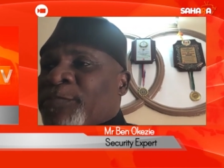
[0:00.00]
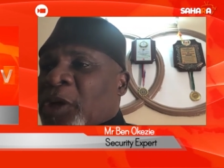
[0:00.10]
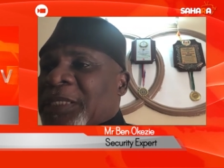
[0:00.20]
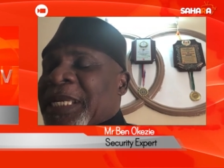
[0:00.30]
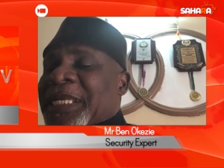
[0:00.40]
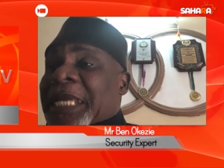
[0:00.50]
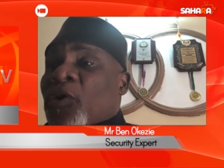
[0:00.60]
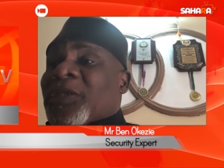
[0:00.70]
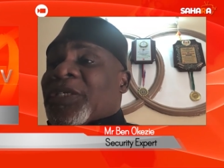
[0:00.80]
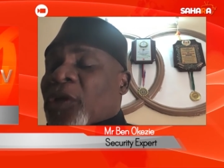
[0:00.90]
blocks,
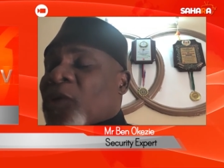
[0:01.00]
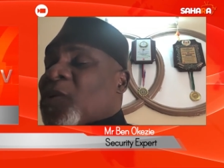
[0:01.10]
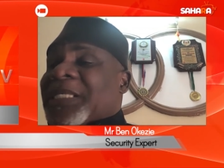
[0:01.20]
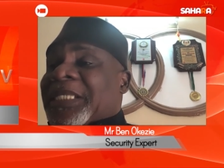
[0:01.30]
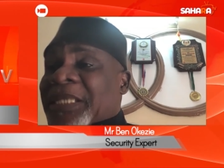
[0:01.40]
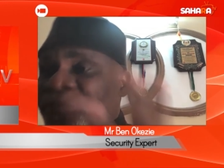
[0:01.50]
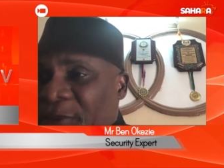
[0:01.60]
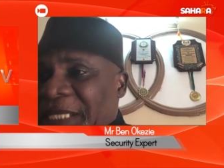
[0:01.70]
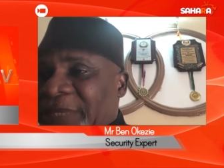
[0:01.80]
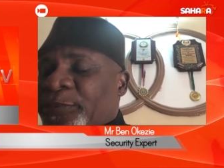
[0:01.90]
their own is always
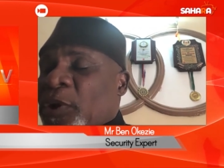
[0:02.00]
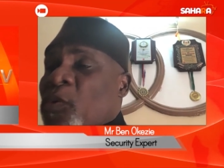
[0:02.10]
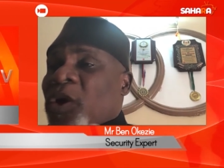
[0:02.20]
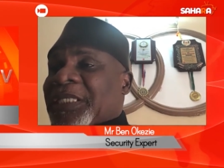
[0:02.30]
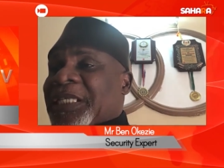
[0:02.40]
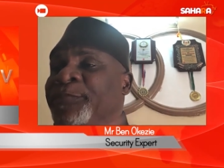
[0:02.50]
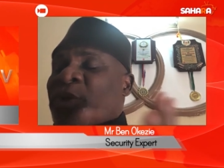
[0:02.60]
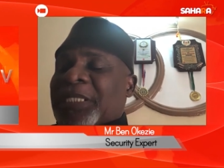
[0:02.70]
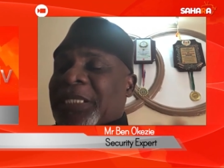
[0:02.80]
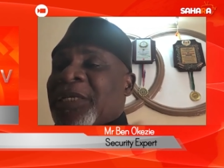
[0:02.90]
different from what the
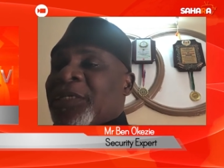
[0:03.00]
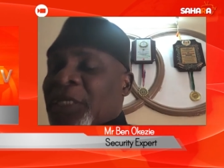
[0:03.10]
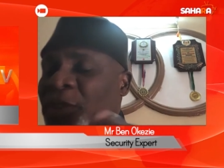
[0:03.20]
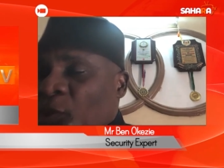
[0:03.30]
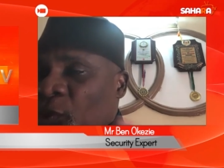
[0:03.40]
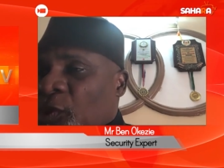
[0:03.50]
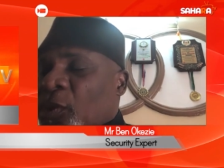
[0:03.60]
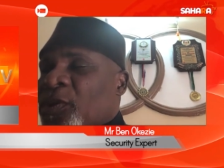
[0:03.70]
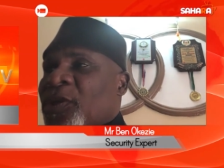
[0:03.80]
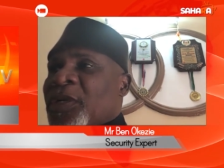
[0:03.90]
police is used to
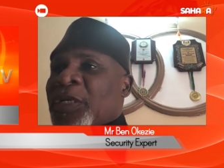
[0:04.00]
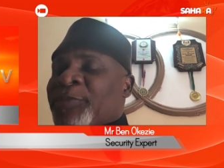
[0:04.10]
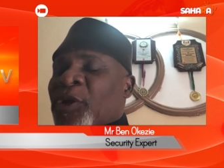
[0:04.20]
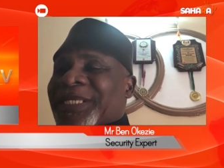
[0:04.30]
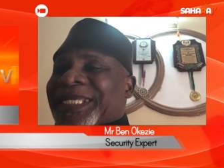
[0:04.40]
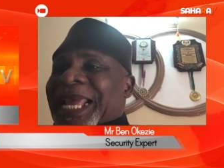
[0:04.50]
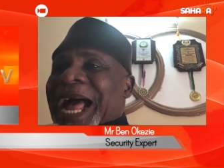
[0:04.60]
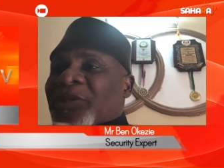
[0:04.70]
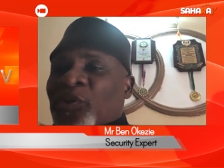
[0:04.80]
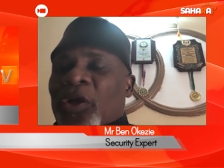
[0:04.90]
eh, because they are
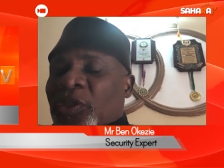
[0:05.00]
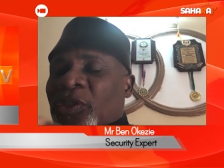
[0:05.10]
not